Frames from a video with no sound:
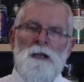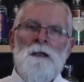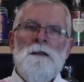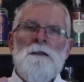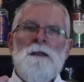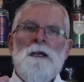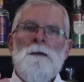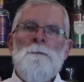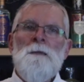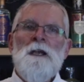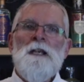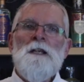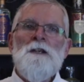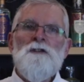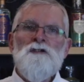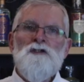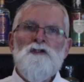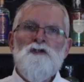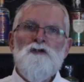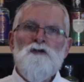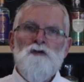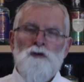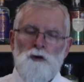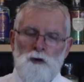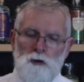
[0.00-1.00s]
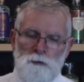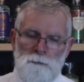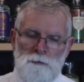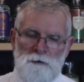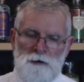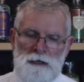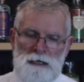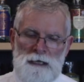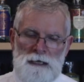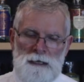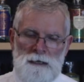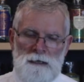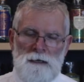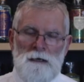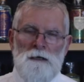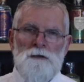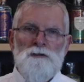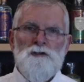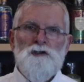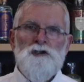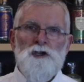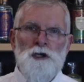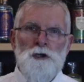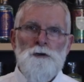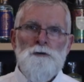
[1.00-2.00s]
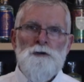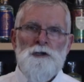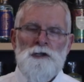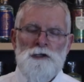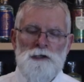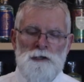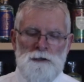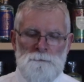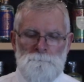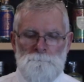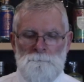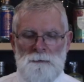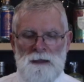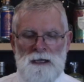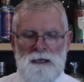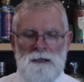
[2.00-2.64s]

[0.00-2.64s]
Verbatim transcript: They make a strawberry juice.